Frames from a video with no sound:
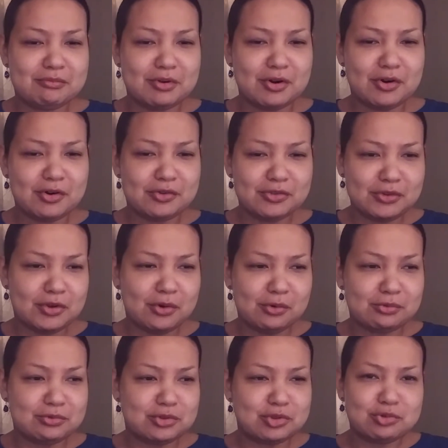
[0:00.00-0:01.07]
earth
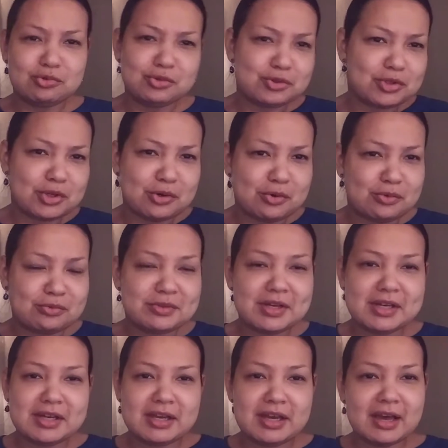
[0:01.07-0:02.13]
tone, jewel tone
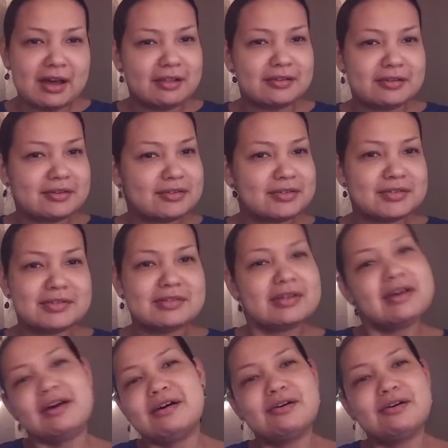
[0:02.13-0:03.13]
colors.